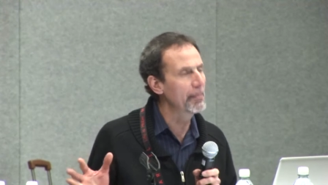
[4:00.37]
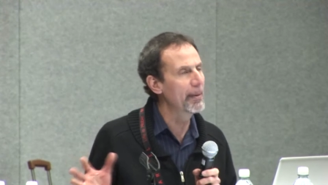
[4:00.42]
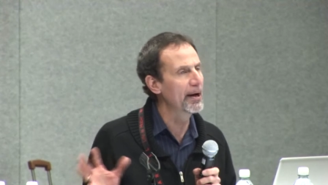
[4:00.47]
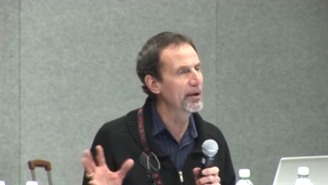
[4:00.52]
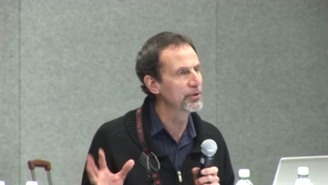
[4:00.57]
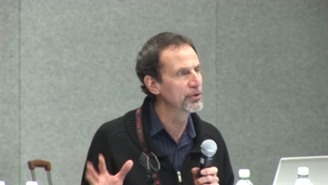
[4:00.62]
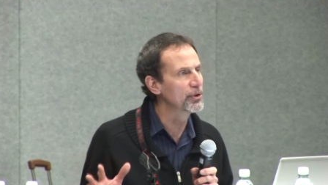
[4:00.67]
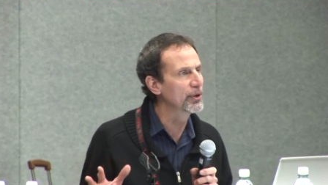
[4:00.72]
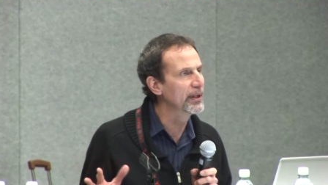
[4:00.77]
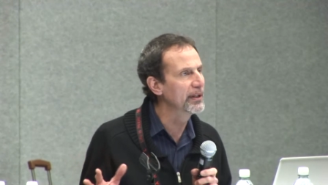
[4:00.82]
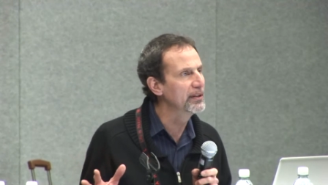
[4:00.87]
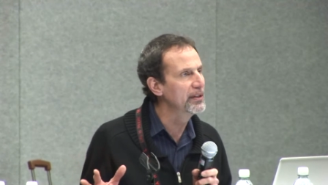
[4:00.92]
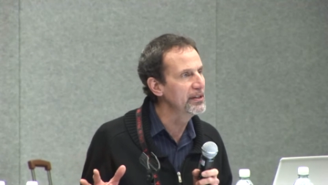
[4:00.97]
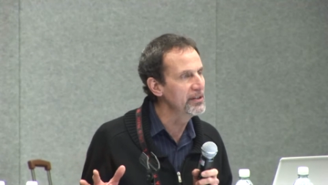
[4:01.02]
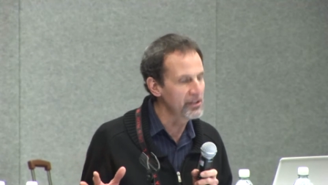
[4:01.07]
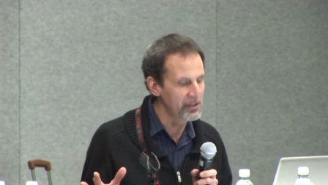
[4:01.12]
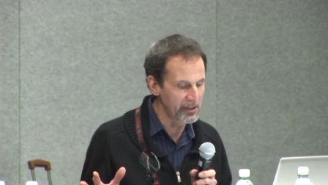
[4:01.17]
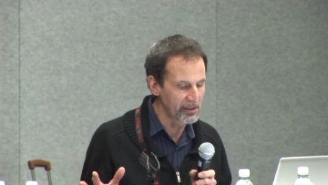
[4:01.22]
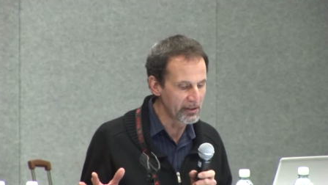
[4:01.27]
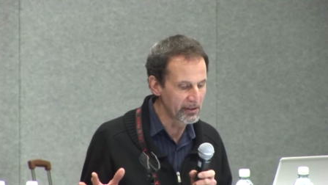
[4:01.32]
about
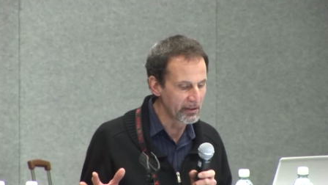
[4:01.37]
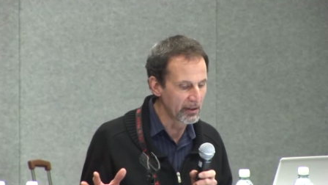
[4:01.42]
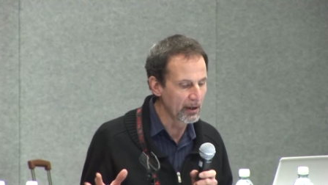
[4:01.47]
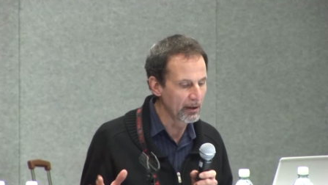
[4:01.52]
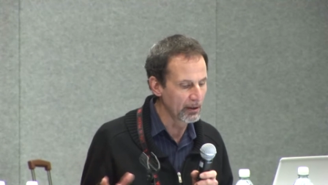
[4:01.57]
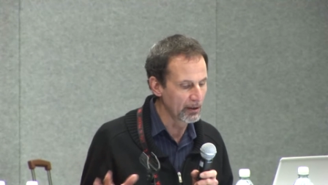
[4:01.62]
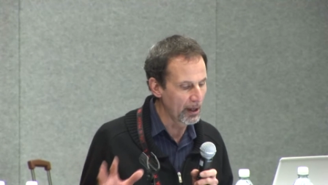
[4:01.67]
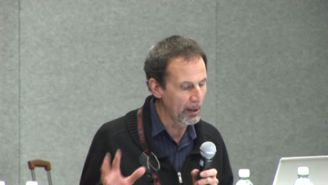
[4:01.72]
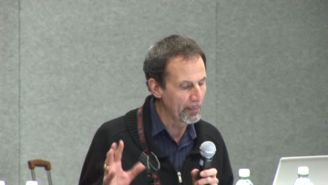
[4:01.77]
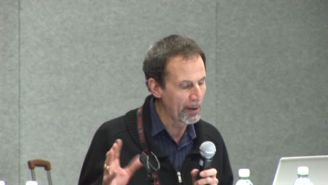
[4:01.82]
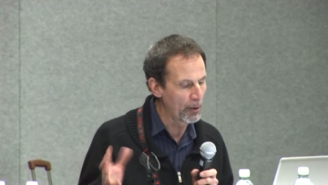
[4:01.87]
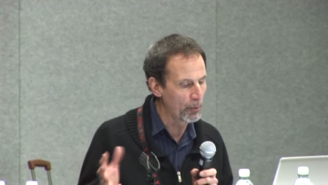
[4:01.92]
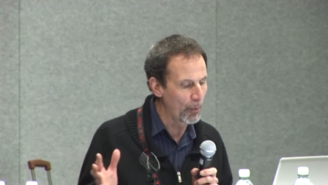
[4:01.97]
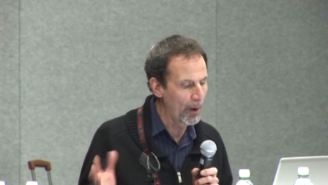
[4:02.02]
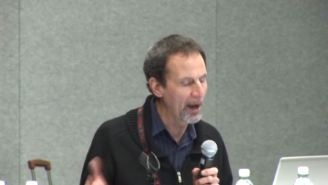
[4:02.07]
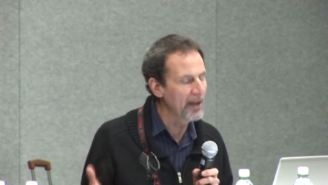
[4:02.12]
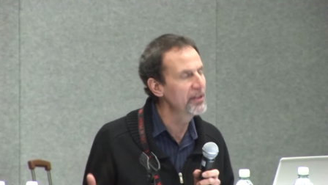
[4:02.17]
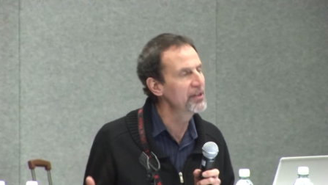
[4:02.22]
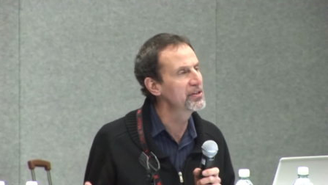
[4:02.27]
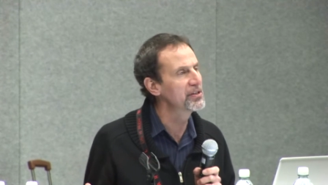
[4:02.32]
about
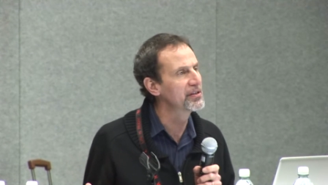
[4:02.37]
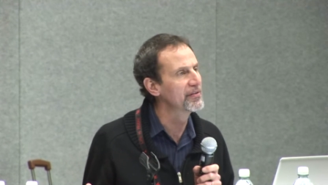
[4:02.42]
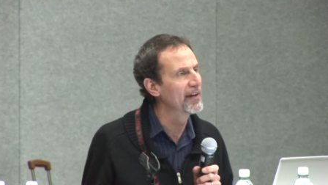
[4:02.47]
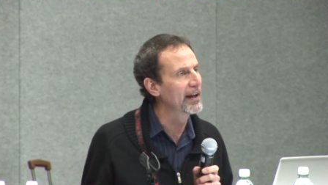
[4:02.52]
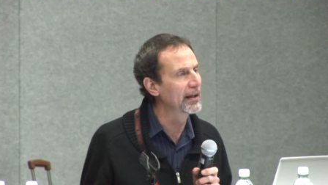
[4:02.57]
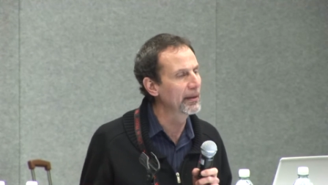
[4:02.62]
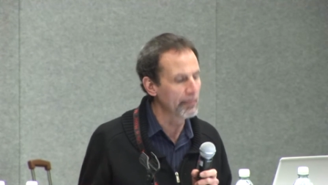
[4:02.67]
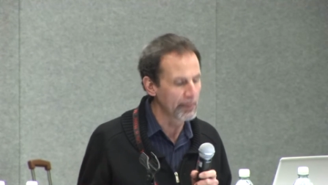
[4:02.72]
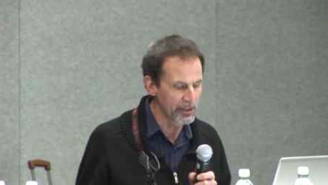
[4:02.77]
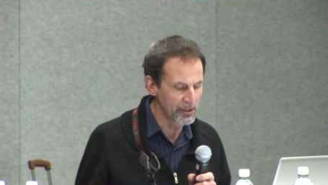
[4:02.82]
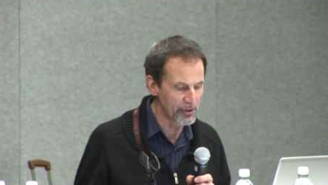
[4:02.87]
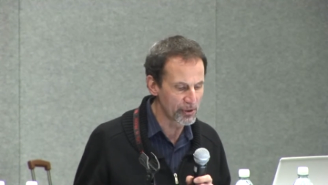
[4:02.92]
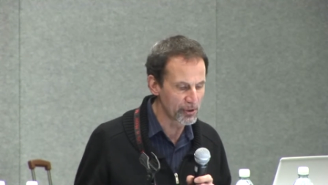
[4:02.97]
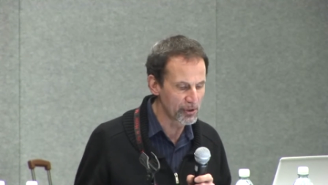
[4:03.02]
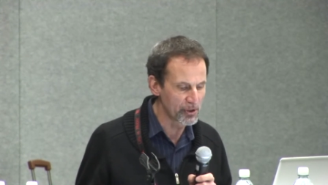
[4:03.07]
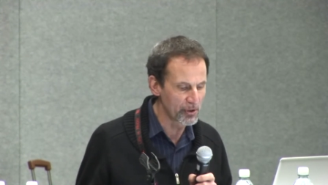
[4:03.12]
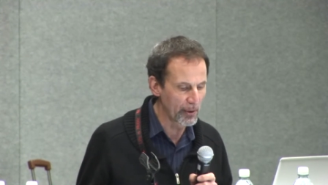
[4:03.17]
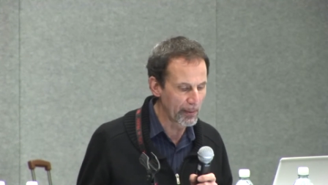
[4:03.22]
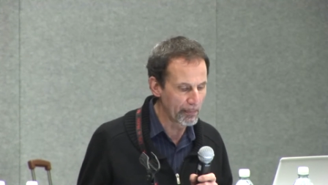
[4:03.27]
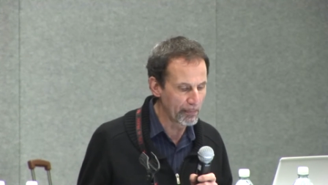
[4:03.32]
why these developments are
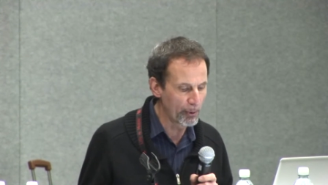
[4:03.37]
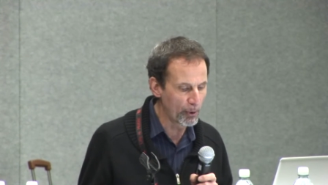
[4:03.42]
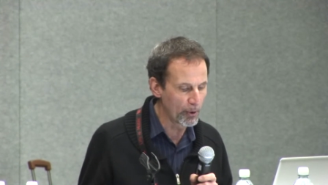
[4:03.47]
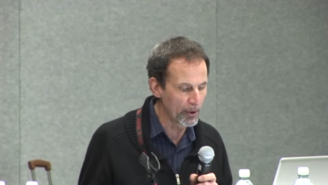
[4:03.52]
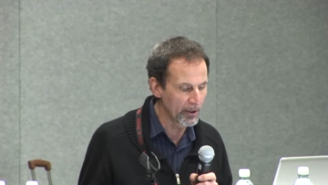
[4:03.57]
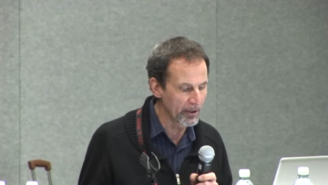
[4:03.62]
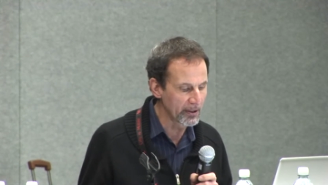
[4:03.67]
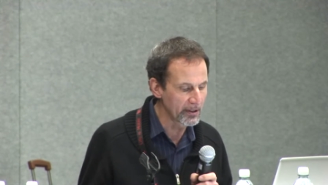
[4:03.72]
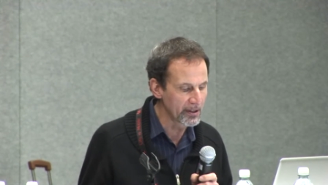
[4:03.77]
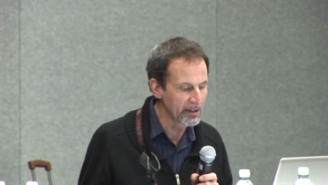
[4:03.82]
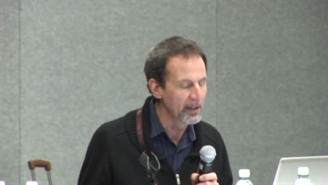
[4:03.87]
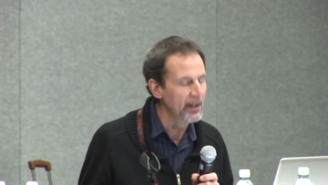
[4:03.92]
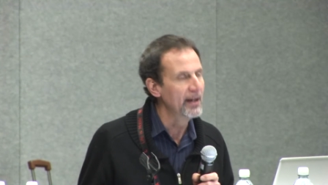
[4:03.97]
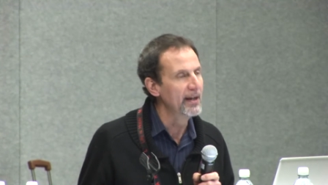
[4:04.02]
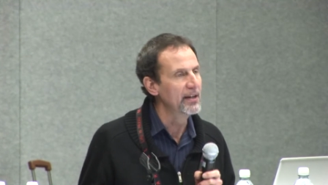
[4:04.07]
so important.